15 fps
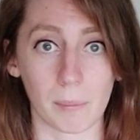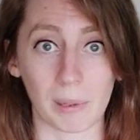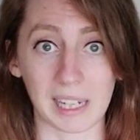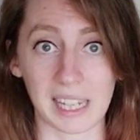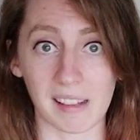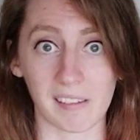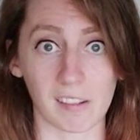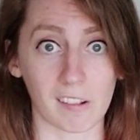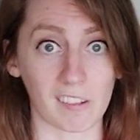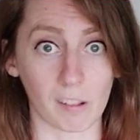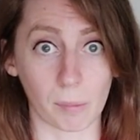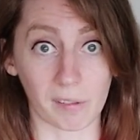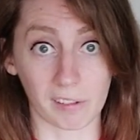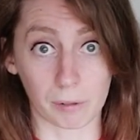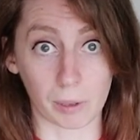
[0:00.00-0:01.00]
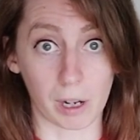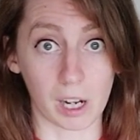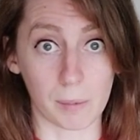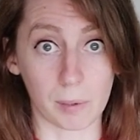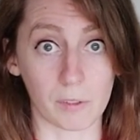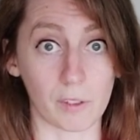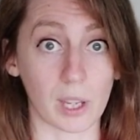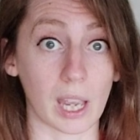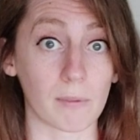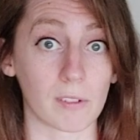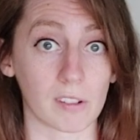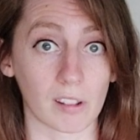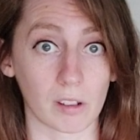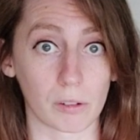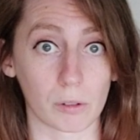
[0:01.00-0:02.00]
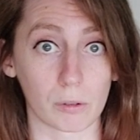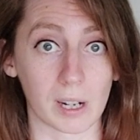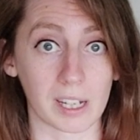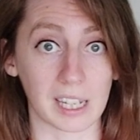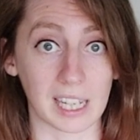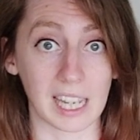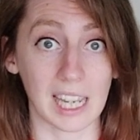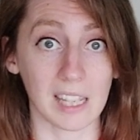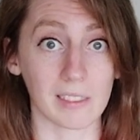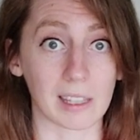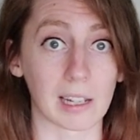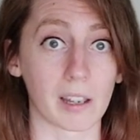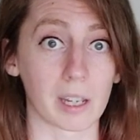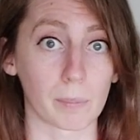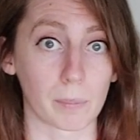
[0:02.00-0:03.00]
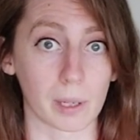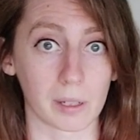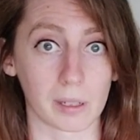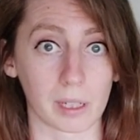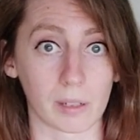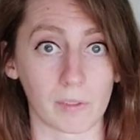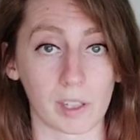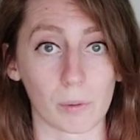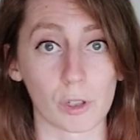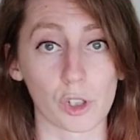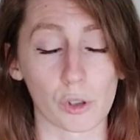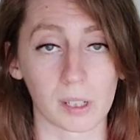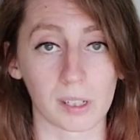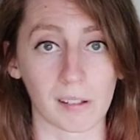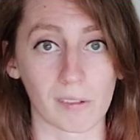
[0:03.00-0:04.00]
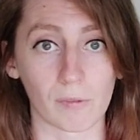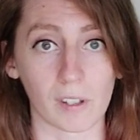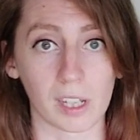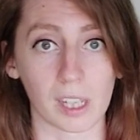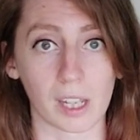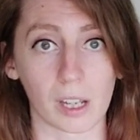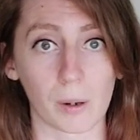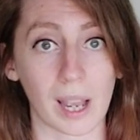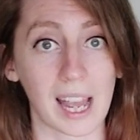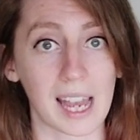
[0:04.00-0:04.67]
Please subscribe if you haven't done already. Hit the like button if you enjoyed this video.